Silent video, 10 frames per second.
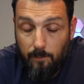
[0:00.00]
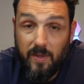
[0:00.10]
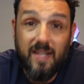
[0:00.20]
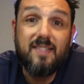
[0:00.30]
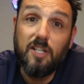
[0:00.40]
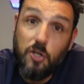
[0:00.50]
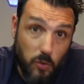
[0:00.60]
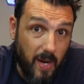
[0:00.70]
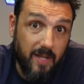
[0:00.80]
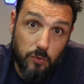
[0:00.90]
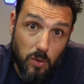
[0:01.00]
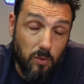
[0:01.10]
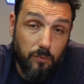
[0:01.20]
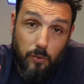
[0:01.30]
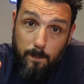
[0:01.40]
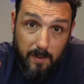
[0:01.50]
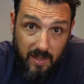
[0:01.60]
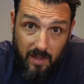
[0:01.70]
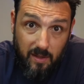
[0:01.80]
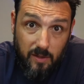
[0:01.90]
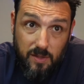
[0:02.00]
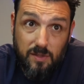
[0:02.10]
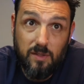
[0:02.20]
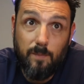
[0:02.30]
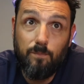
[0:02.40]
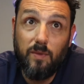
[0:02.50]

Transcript: It's a great drone for beginners.